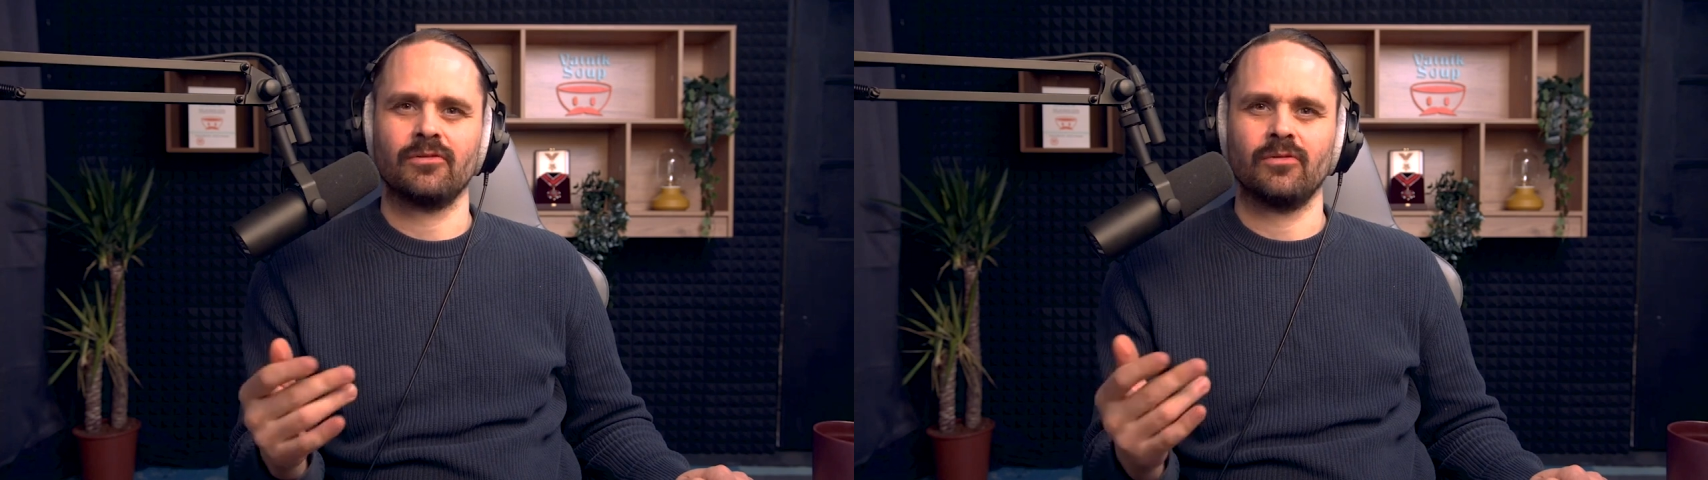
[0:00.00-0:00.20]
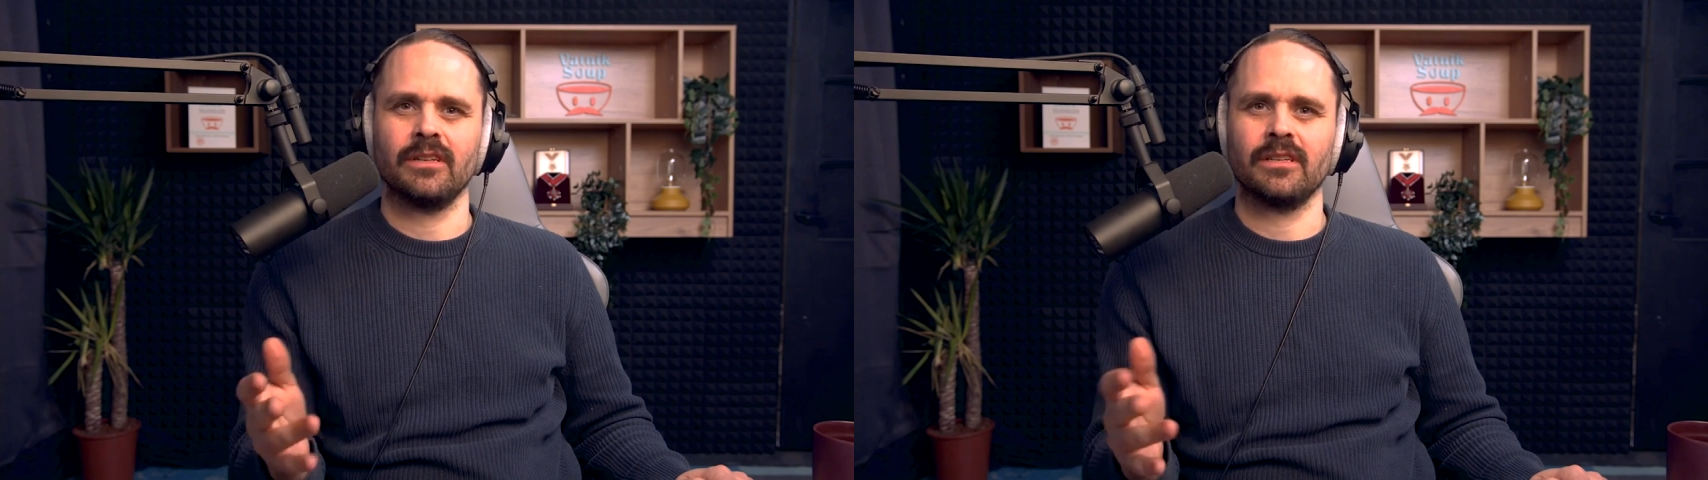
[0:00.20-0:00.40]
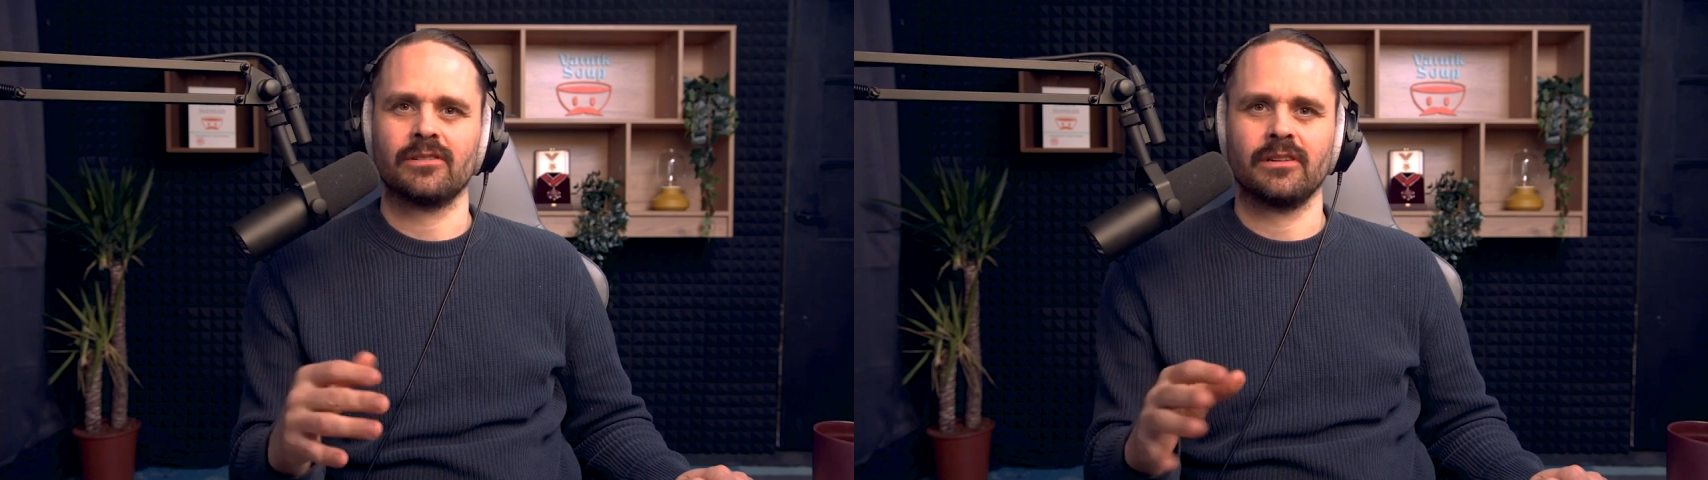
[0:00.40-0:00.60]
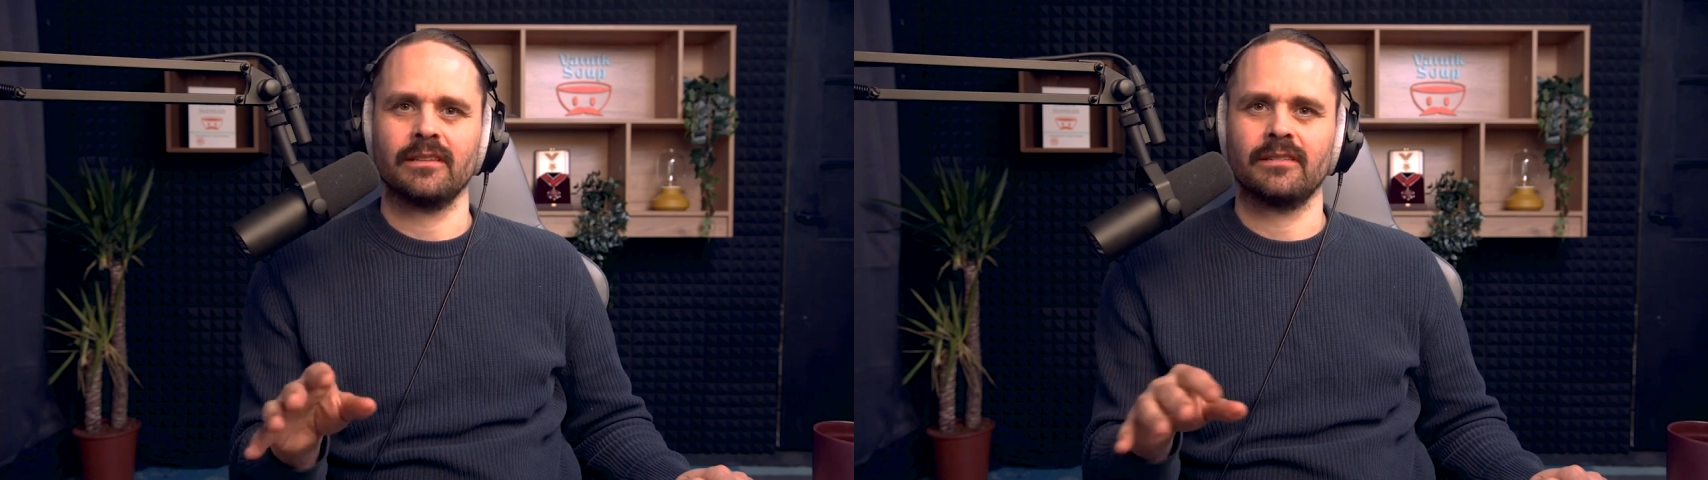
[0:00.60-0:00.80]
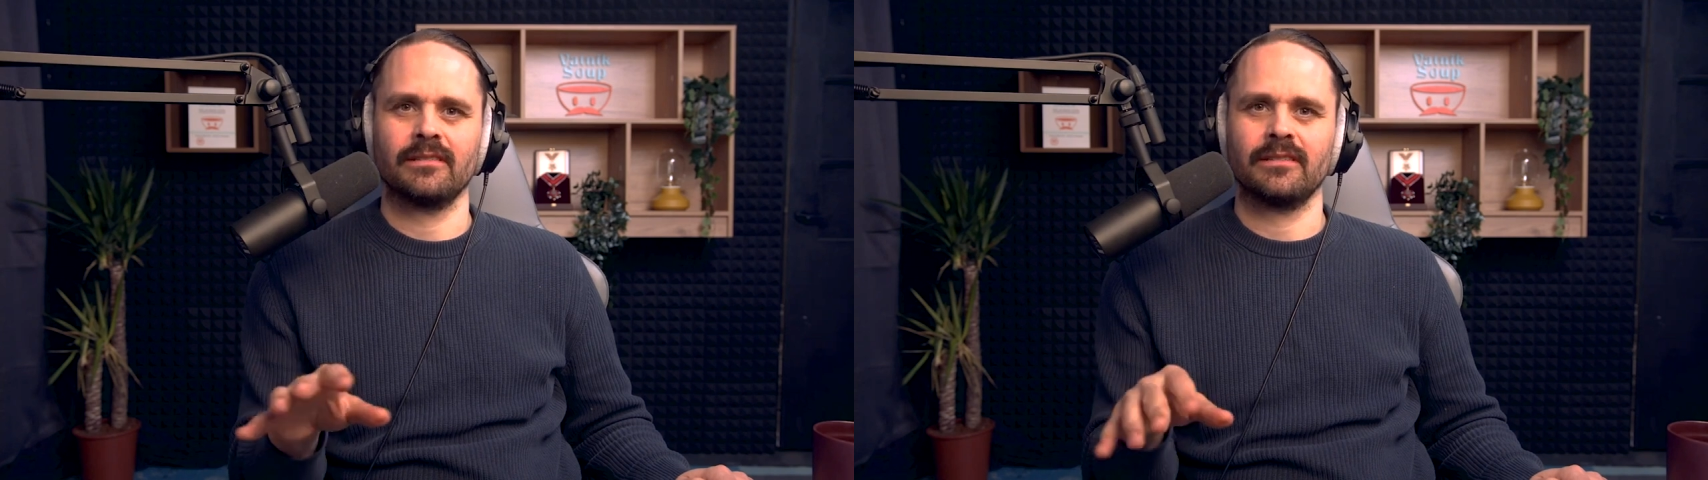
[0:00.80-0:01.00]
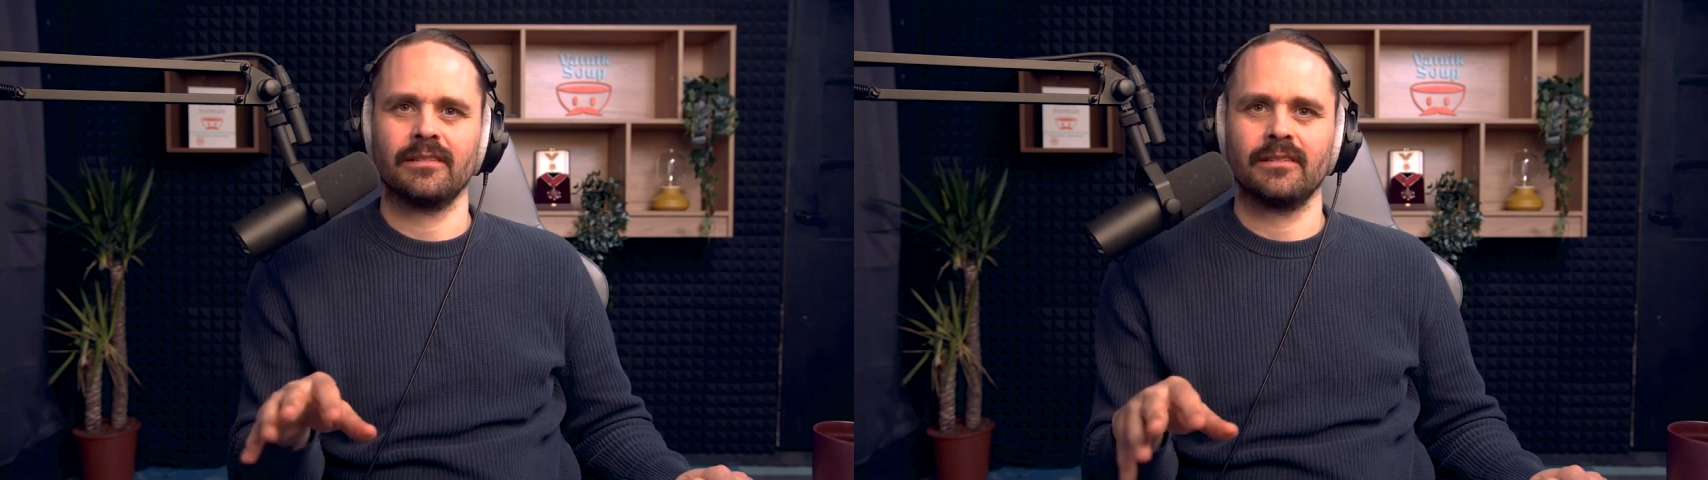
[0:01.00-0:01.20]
own internet